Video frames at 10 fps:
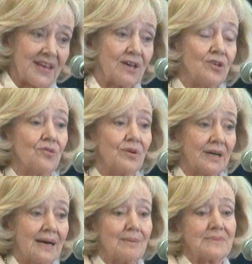think you
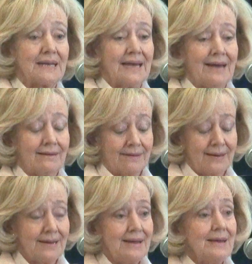can come to
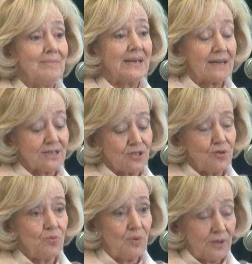Canada because
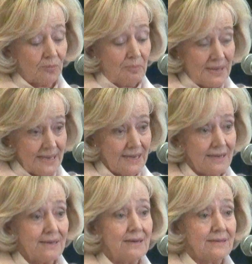you will
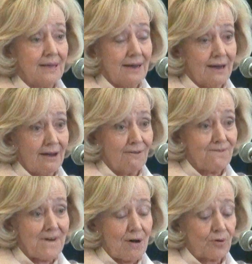be uh,
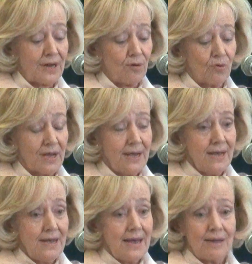found out.
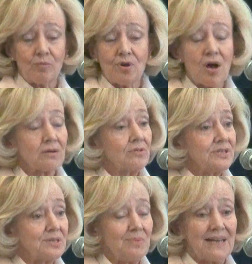And we're not
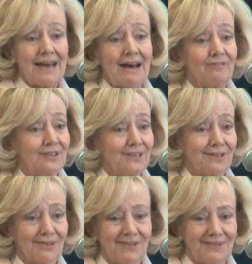going to be
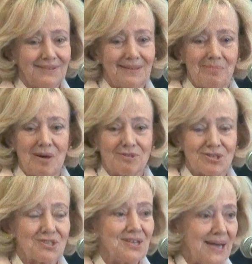cavalier about
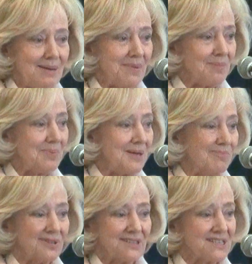just naming
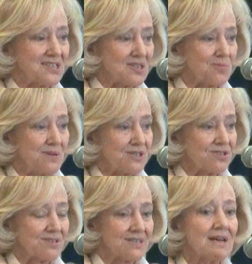people and
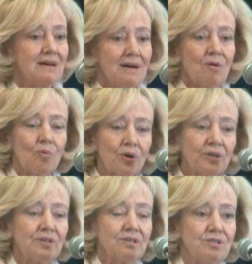suspicions. We're
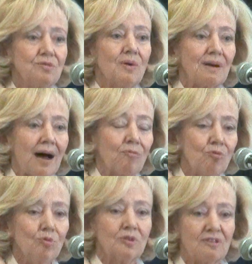going to do what a
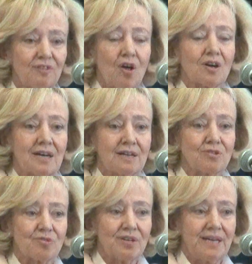rule of law
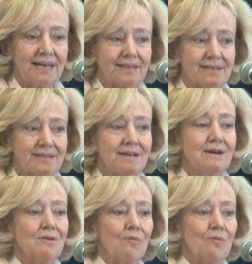country does.